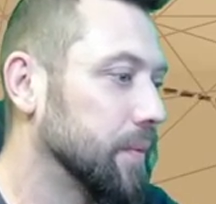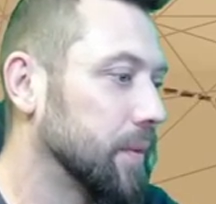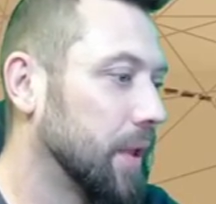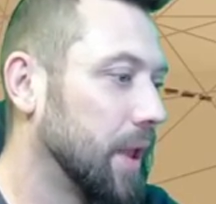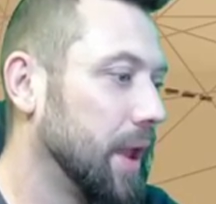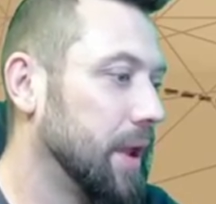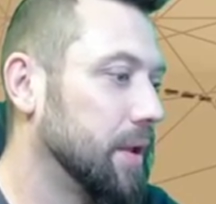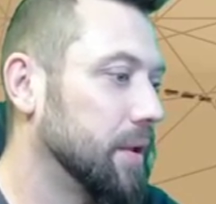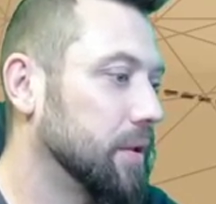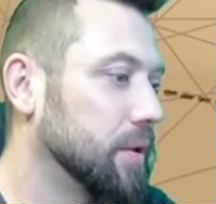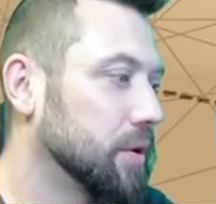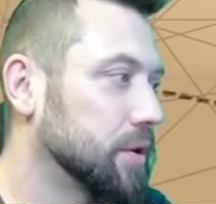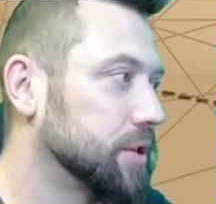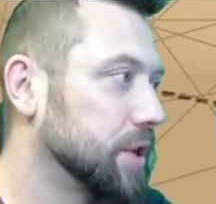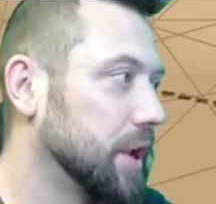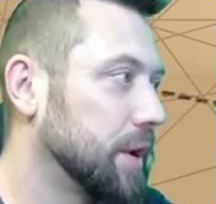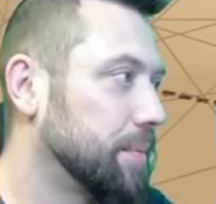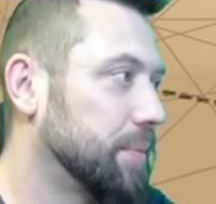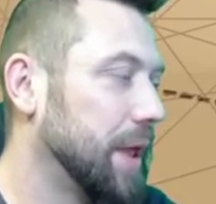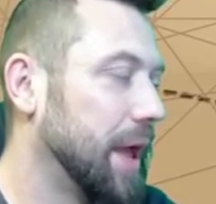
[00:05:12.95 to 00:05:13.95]
Okay, looks
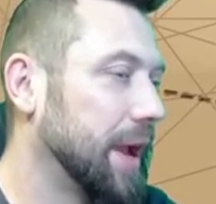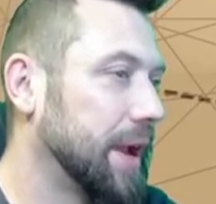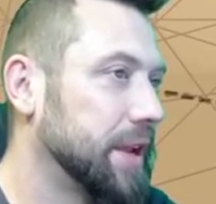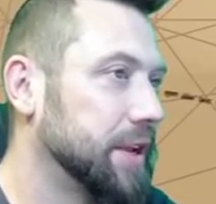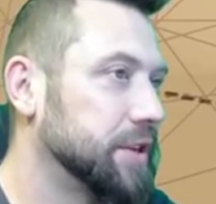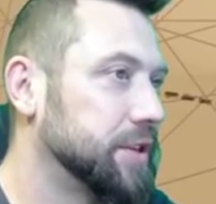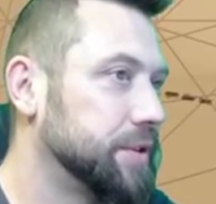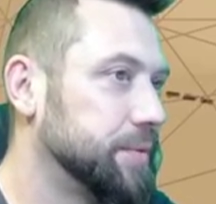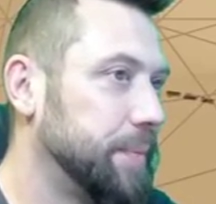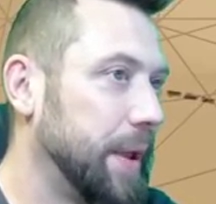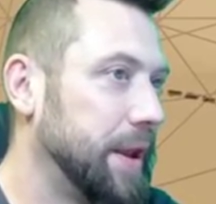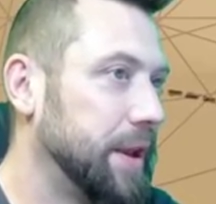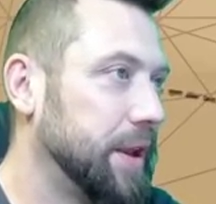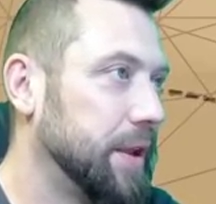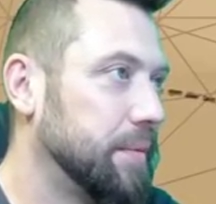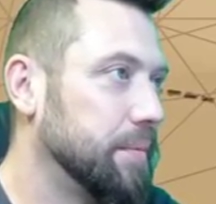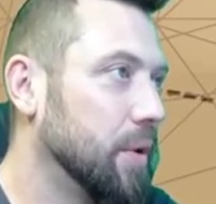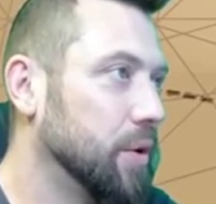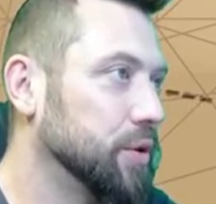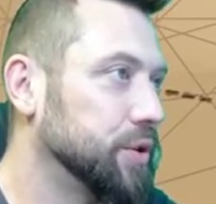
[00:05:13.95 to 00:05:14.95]
like Black is
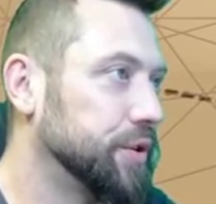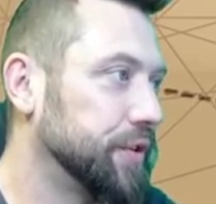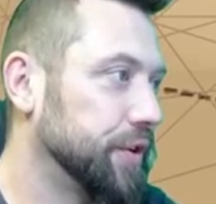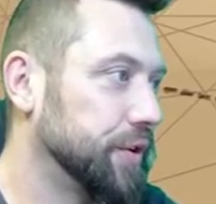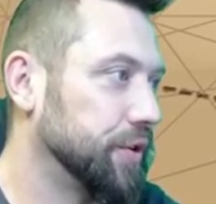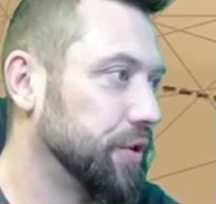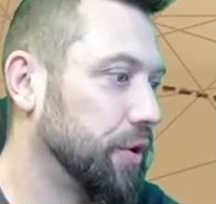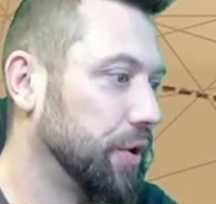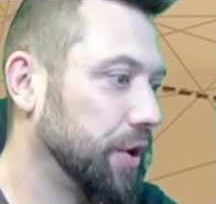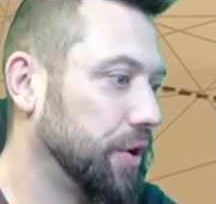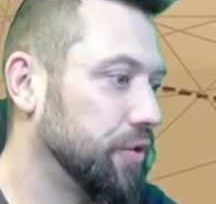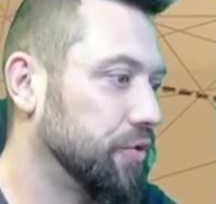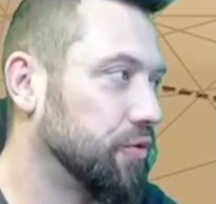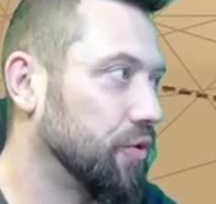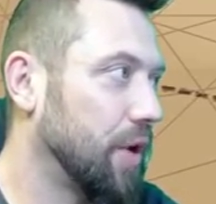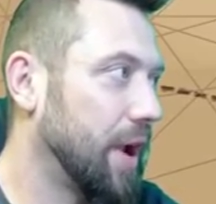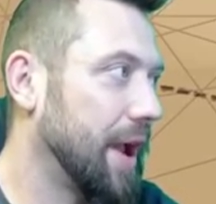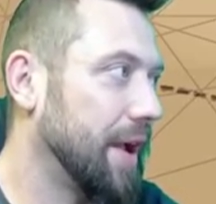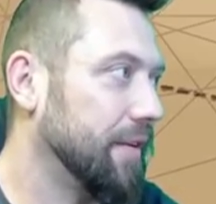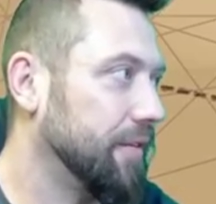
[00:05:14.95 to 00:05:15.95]
spending most of their turn in
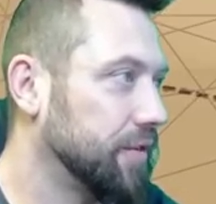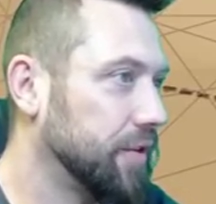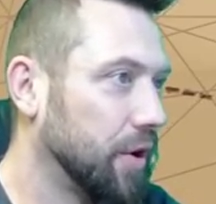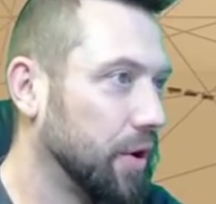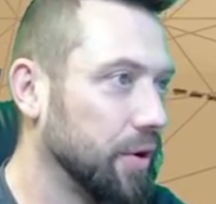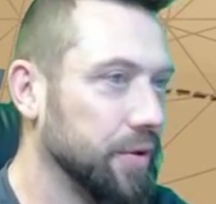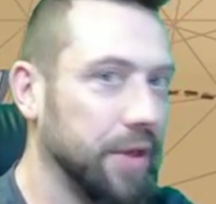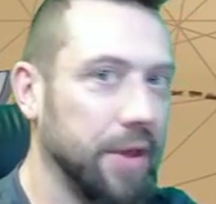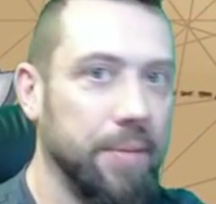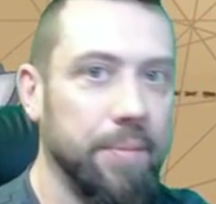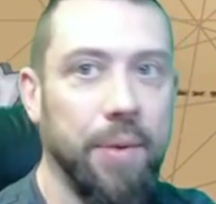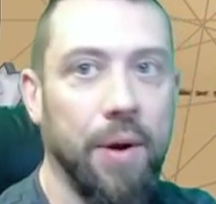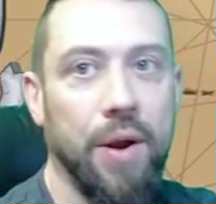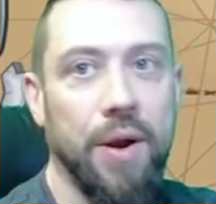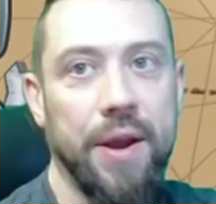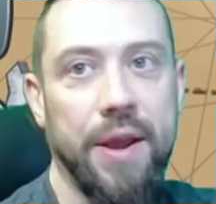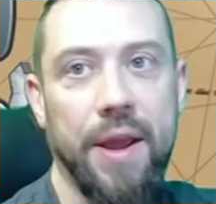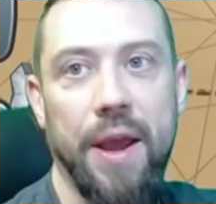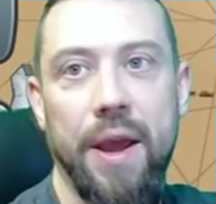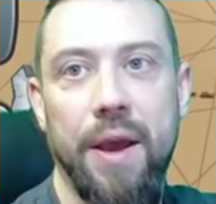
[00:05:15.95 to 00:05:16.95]
draft. Are they
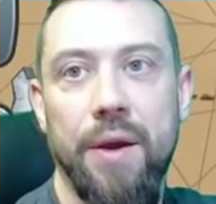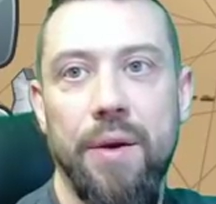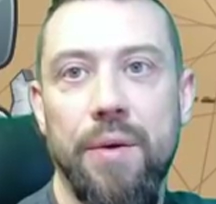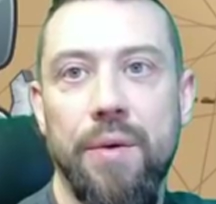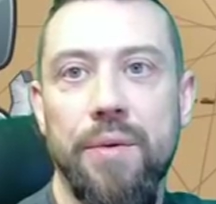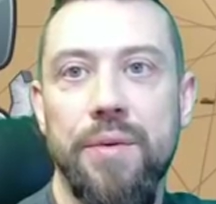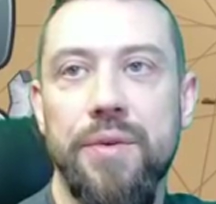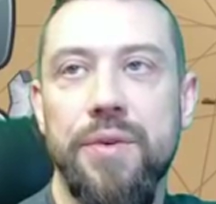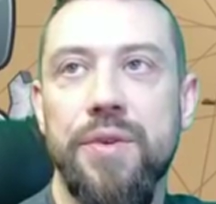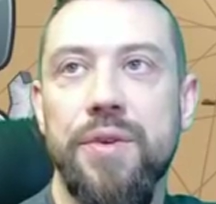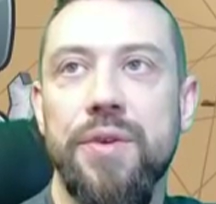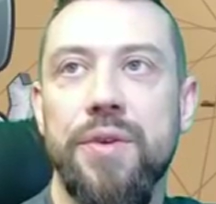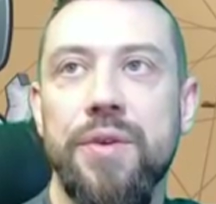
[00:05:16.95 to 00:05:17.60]
botting out?